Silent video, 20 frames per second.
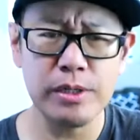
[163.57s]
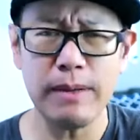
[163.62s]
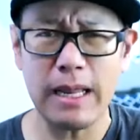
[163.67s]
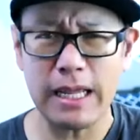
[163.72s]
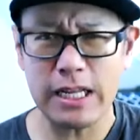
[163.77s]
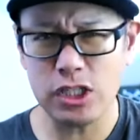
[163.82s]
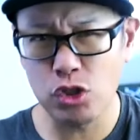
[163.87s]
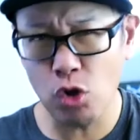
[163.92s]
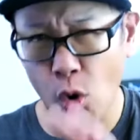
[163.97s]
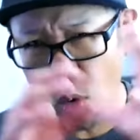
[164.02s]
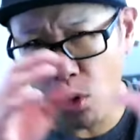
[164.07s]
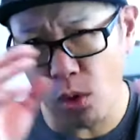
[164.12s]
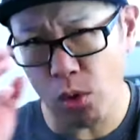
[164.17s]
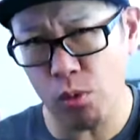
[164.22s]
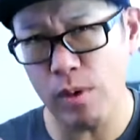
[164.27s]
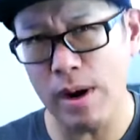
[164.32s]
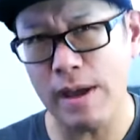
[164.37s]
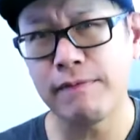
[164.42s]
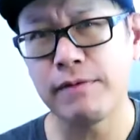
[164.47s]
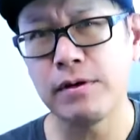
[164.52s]
like total
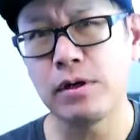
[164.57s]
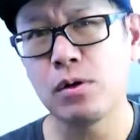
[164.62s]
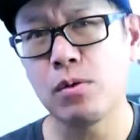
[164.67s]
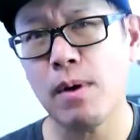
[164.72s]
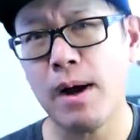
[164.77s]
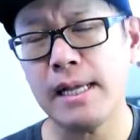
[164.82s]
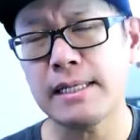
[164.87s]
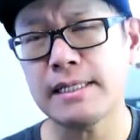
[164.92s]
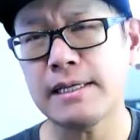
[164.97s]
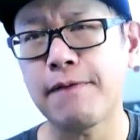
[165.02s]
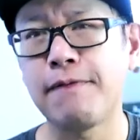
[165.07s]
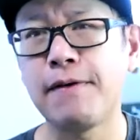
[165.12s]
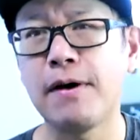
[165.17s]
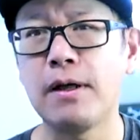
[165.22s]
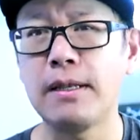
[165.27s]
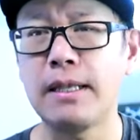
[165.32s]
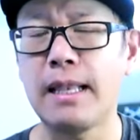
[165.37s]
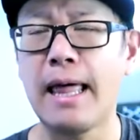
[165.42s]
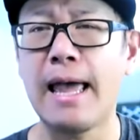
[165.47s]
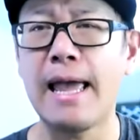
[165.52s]
revenue wise, I
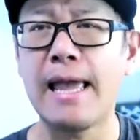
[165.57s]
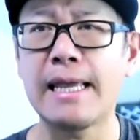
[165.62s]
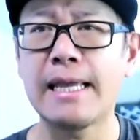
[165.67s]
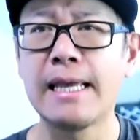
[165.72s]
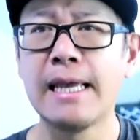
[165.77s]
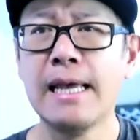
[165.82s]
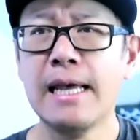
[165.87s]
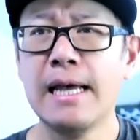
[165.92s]
felt like